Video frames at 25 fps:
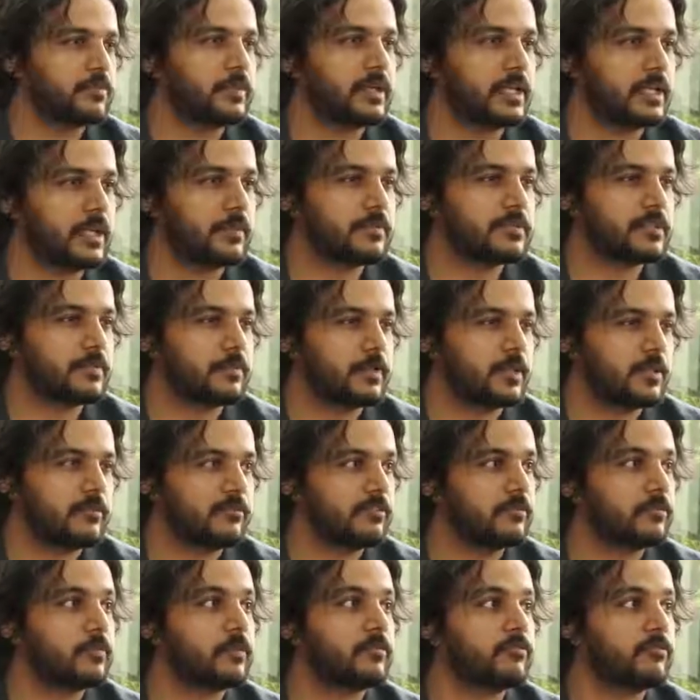becomes a bit
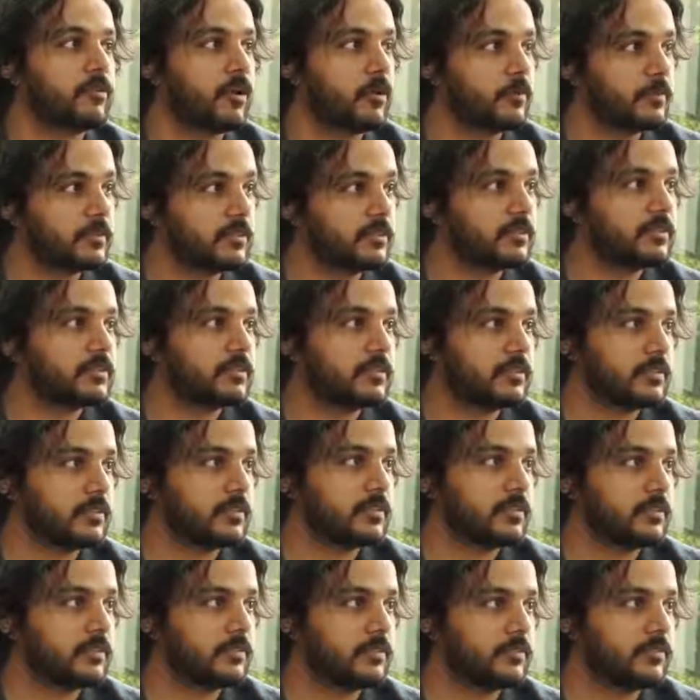of a performance
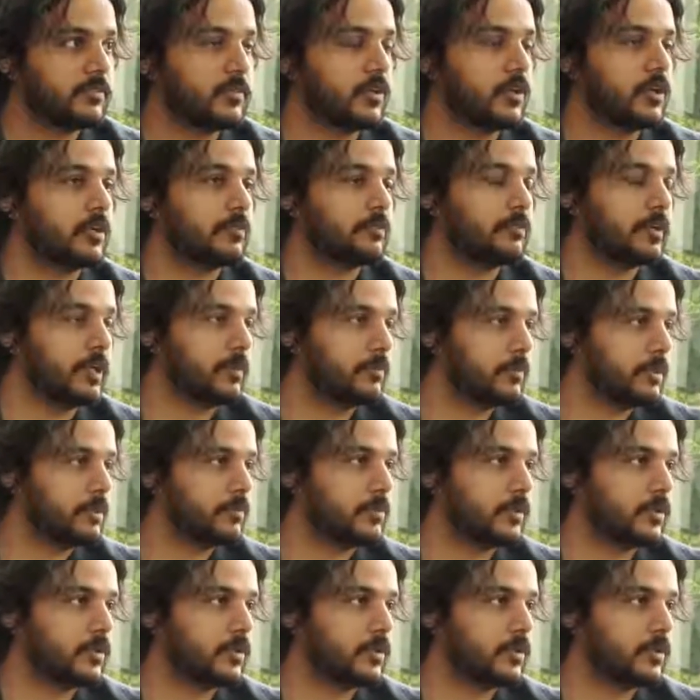for people,